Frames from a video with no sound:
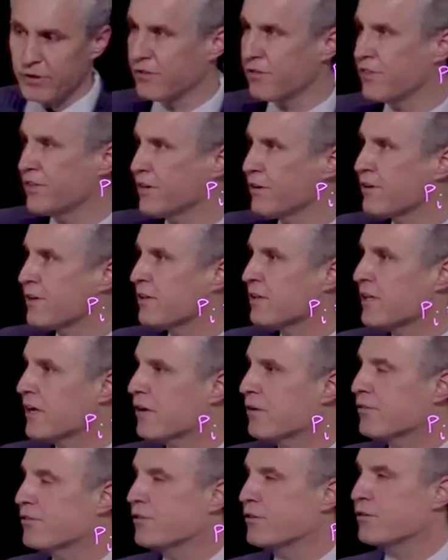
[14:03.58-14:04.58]
the theory
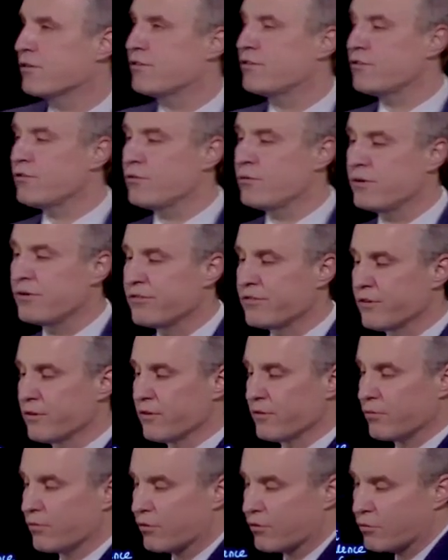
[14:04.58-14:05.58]
allows you to do is to,
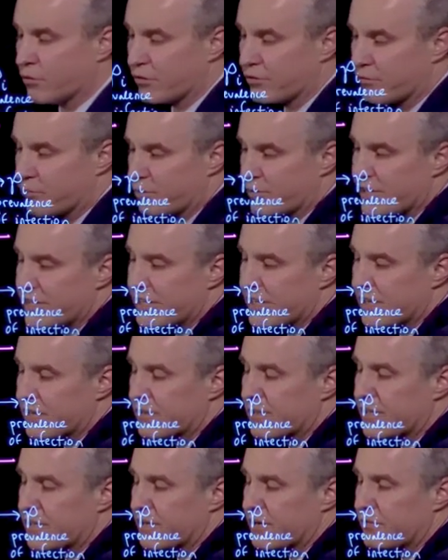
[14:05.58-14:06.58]
of course,
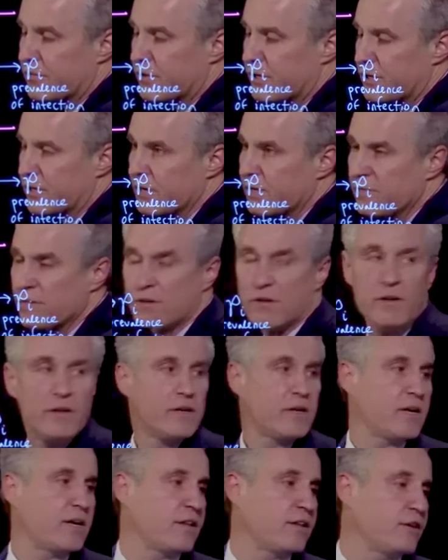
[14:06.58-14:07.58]
recalculate N1,
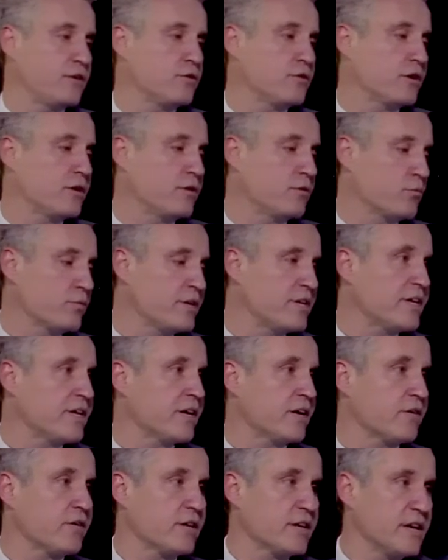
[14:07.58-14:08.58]
and then you can
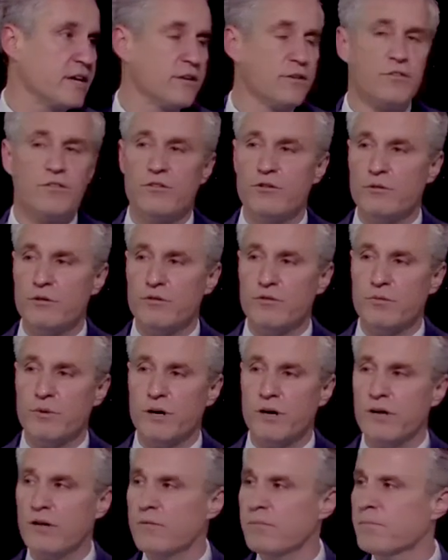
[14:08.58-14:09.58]
recalculate N2 as
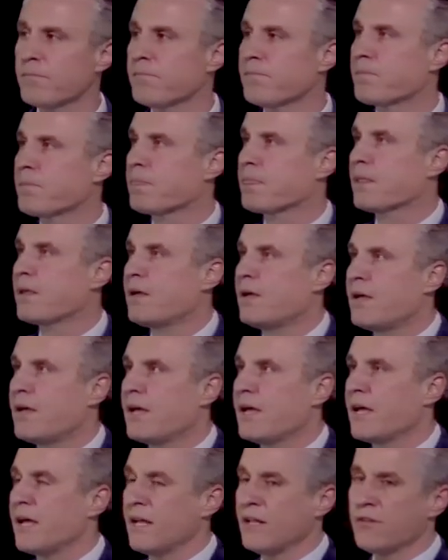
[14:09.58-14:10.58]
well.
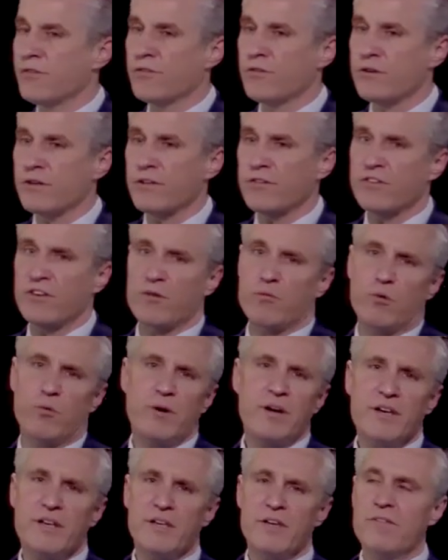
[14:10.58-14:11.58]
And so you can say, well,
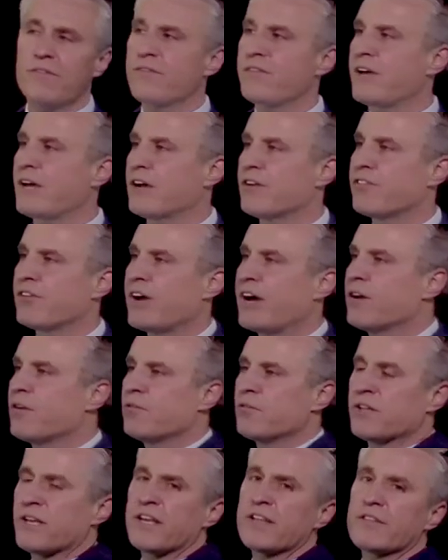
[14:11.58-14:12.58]
what if actually I
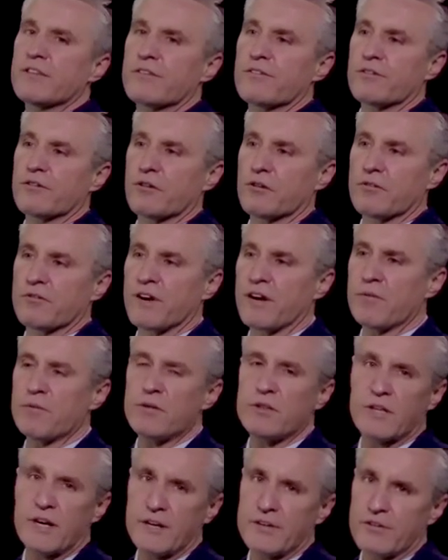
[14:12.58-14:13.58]
don't like this curve? I
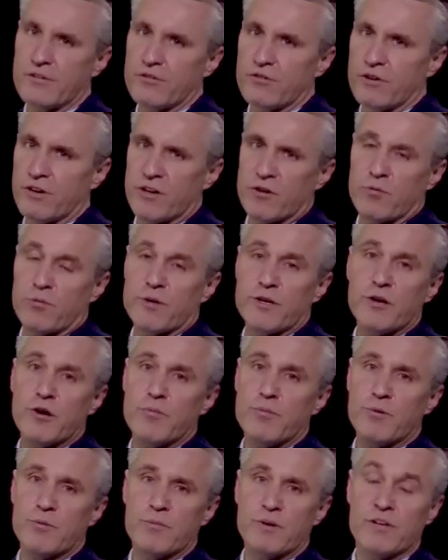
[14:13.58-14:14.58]
would like to try to
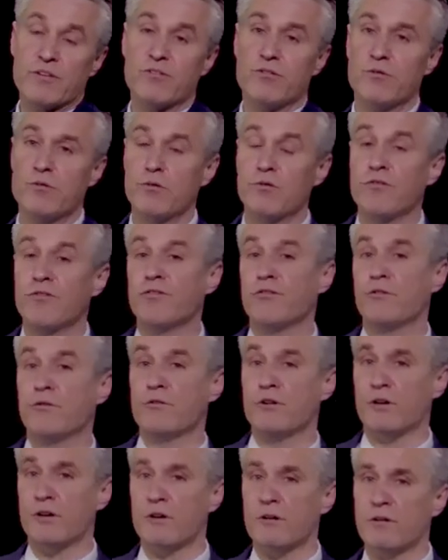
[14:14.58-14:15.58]
reopen my school
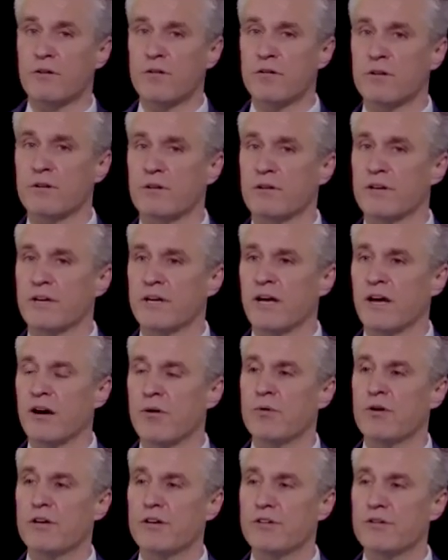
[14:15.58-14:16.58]
sooner. Okay, how
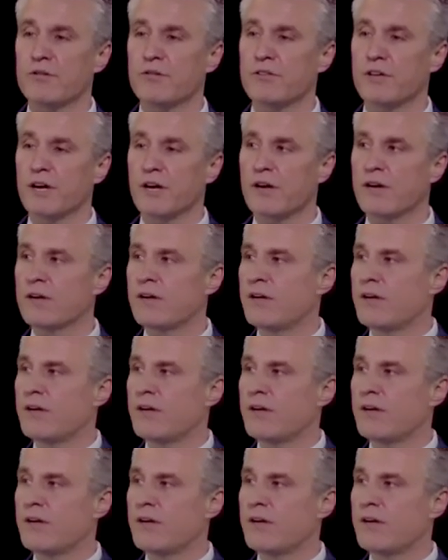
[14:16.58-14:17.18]
would I do that?